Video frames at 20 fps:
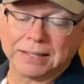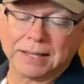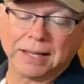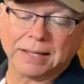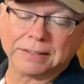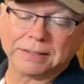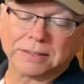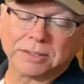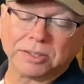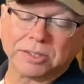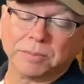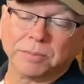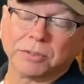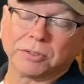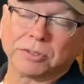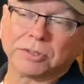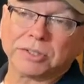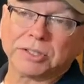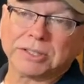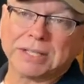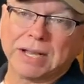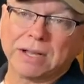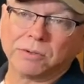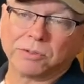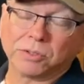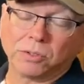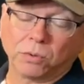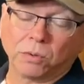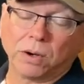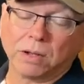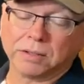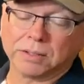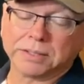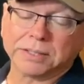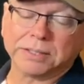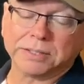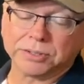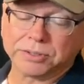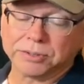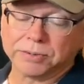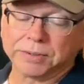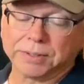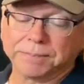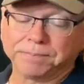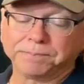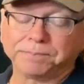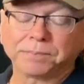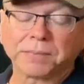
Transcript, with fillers: had similar sound qualities to them.